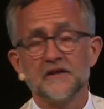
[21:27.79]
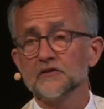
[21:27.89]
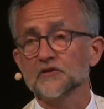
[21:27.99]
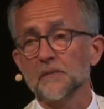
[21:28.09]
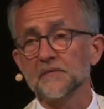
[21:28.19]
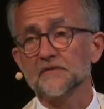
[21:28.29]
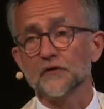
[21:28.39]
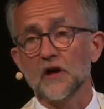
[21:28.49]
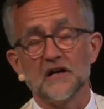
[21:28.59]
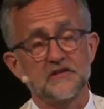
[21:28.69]
And there's
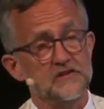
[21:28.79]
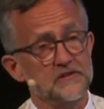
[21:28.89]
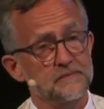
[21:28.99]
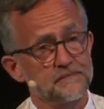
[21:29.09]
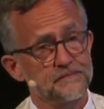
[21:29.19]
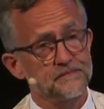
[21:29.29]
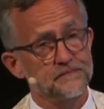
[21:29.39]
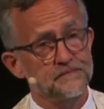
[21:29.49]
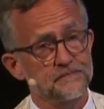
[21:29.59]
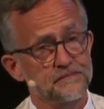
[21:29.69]
something for us.
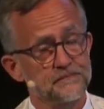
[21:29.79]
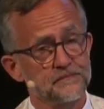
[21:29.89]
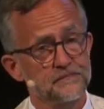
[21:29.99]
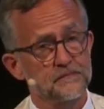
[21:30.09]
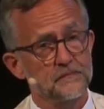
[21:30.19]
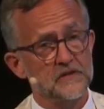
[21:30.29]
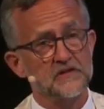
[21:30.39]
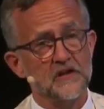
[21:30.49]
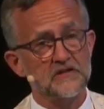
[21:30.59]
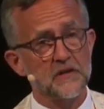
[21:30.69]

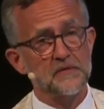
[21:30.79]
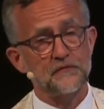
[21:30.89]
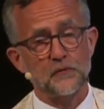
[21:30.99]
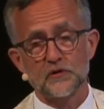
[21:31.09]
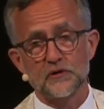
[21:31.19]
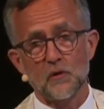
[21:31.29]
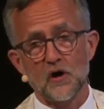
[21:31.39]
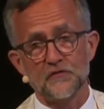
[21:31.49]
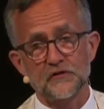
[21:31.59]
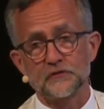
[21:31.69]
Because as I said before,
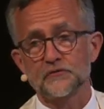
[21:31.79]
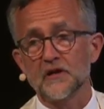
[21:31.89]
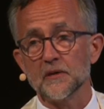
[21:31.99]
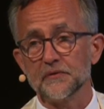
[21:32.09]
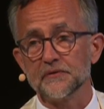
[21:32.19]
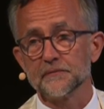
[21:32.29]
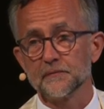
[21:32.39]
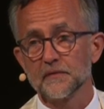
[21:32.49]
you all feel trampled.